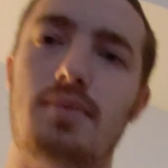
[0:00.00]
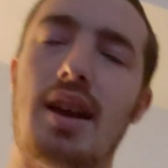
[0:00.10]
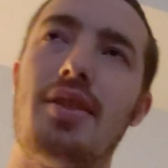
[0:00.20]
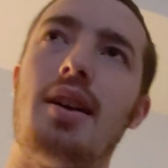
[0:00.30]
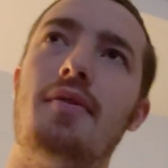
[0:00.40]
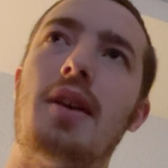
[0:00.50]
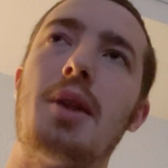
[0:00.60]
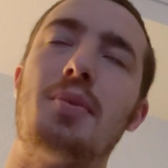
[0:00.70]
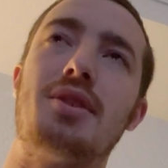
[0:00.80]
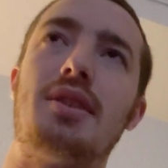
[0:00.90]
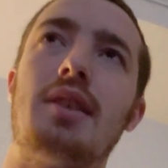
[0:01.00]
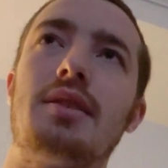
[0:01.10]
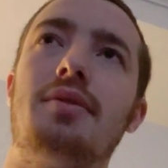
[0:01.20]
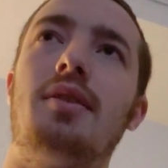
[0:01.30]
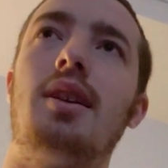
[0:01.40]
I thought Venom was tons
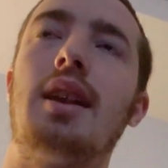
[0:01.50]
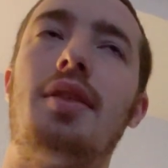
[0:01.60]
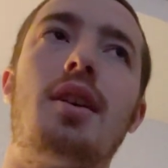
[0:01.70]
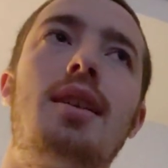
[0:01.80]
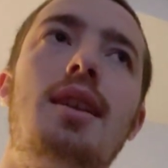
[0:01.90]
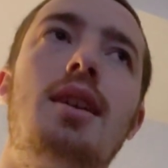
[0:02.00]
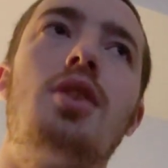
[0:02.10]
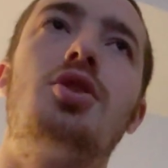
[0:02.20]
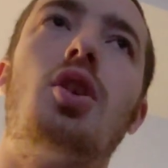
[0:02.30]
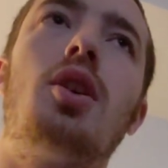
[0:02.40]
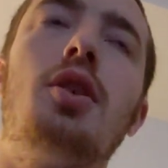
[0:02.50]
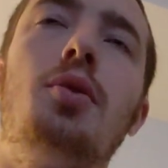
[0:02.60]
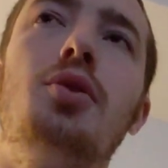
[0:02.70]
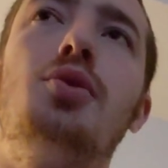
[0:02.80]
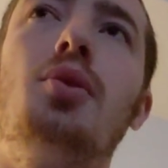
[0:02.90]
of fun. I thought Uncharted
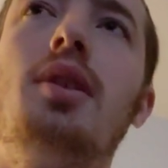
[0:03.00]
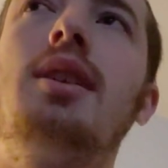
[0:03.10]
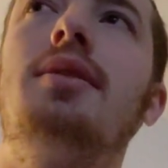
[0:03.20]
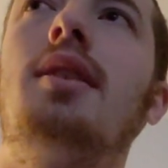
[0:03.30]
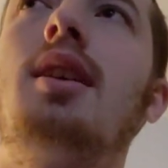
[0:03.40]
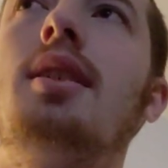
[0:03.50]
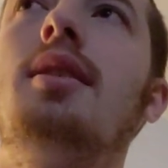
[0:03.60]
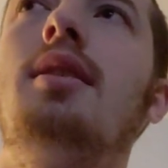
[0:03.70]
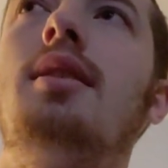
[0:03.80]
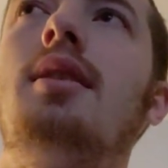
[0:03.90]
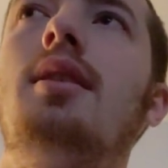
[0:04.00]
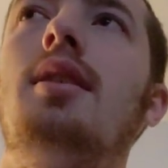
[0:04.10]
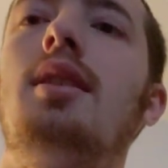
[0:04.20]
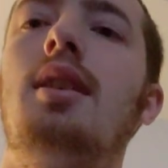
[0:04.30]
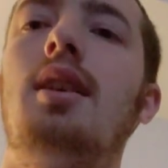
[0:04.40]
was really fun.
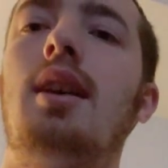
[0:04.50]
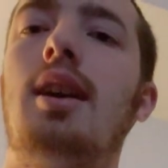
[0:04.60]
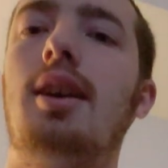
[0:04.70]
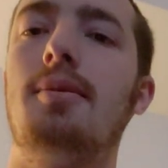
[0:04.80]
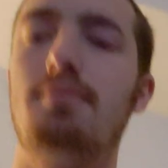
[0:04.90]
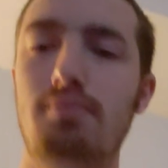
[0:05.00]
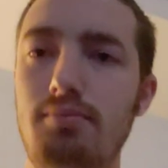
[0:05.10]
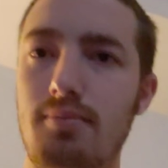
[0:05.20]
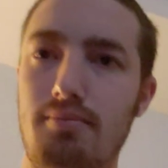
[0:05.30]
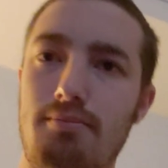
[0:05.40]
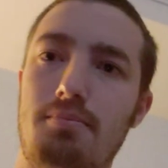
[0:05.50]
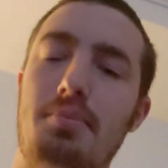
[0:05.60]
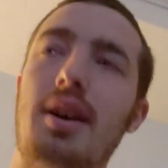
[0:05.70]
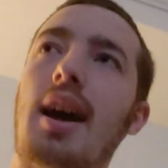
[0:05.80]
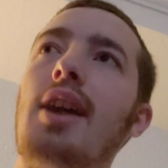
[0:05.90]
Uh,
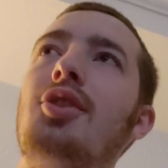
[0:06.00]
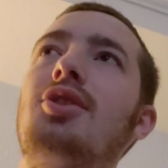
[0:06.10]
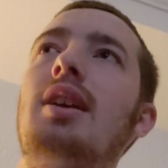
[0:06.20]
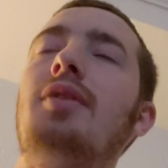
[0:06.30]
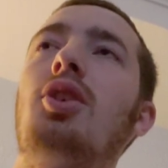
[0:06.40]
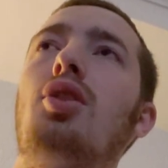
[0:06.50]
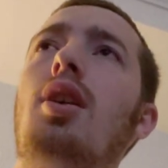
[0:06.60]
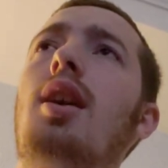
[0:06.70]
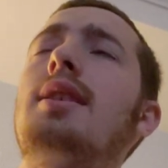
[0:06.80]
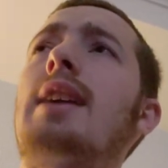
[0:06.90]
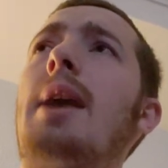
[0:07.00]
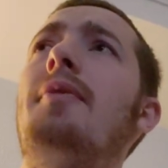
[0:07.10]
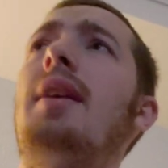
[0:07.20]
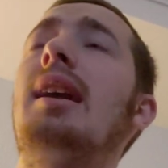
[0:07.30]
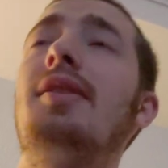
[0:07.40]
but I understand if you're a longtime
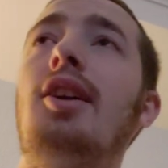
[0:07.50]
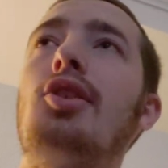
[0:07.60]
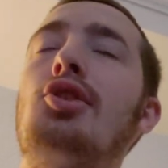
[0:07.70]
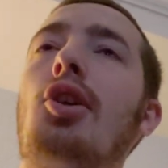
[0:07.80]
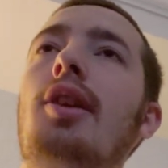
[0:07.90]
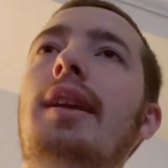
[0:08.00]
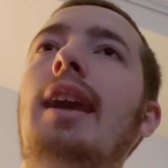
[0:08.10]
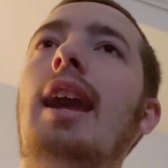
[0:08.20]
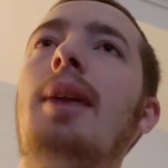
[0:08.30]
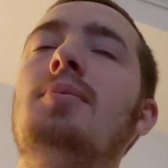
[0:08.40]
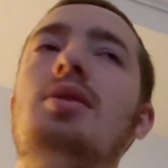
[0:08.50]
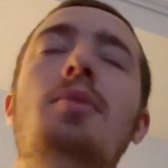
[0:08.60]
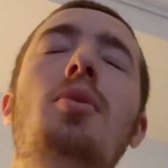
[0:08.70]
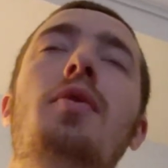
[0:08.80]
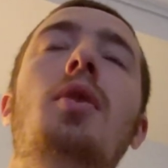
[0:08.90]
fan of the Uncharted games, the
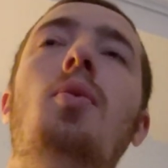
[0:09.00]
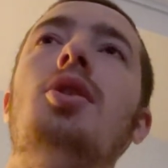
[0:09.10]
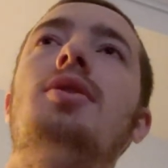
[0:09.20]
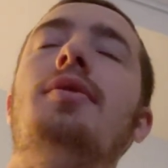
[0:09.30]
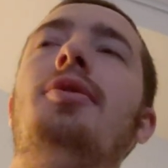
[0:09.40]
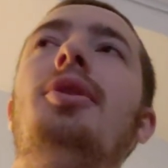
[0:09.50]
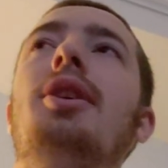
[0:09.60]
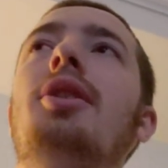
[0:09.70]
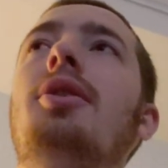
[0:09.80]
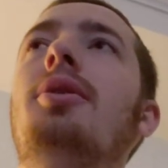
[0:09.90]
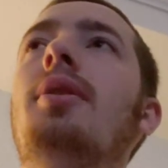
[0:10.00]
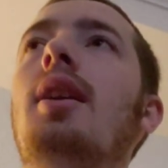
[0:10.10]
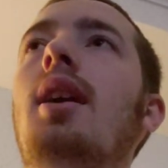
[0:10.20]
movie wasn't for you.